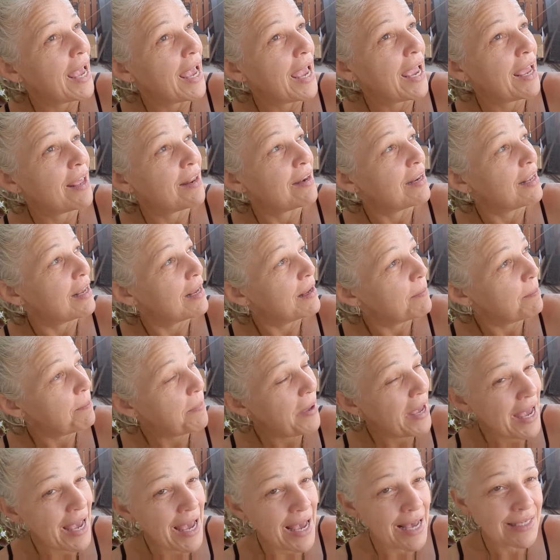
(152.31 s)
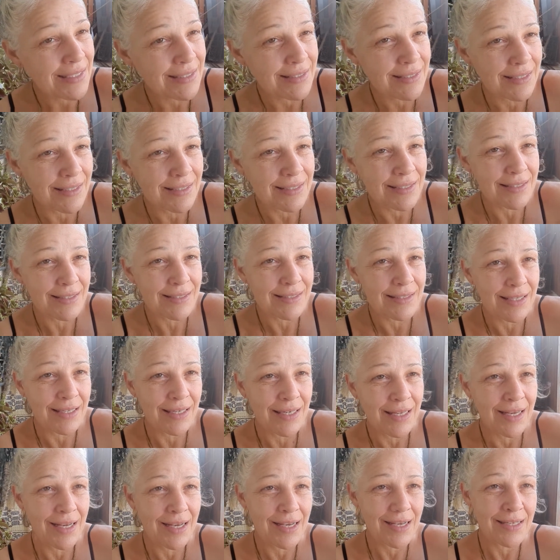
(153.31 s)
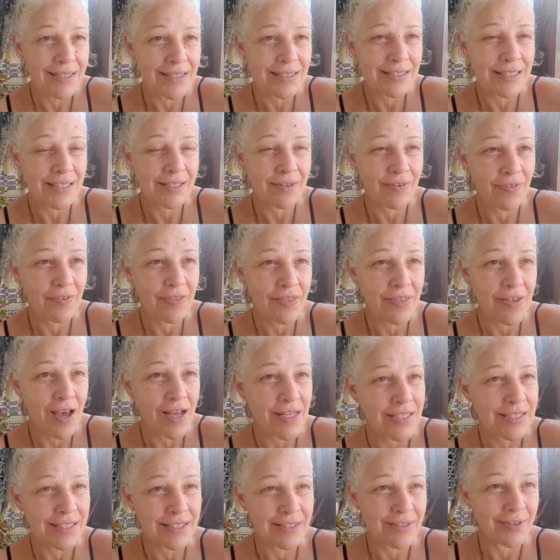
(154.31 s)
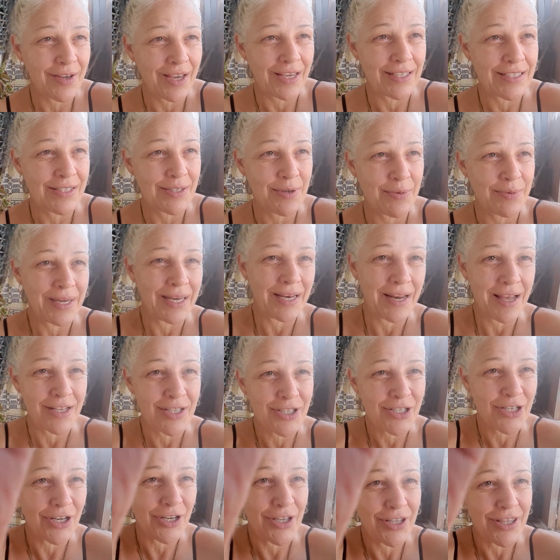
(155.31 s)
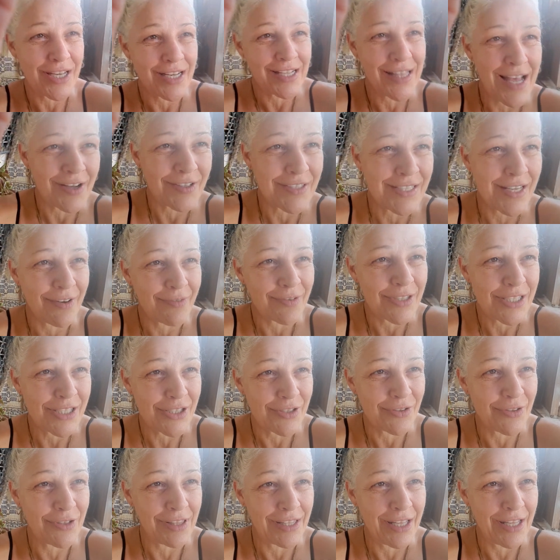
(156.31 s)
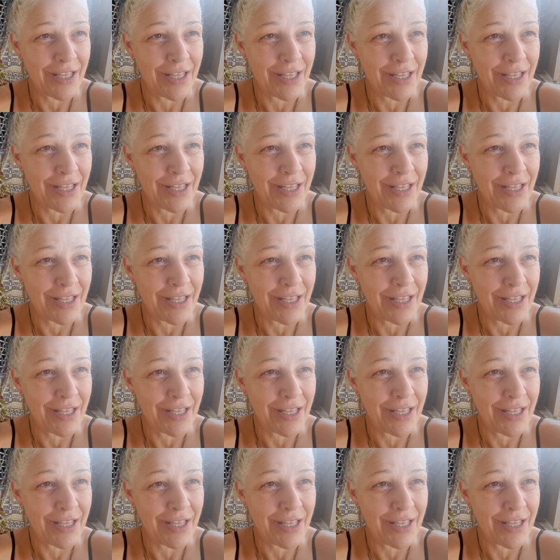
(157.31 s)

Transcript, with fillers: And it passes any kinds of thoughts. Okay, so wait, I'll show you the clouds. I was just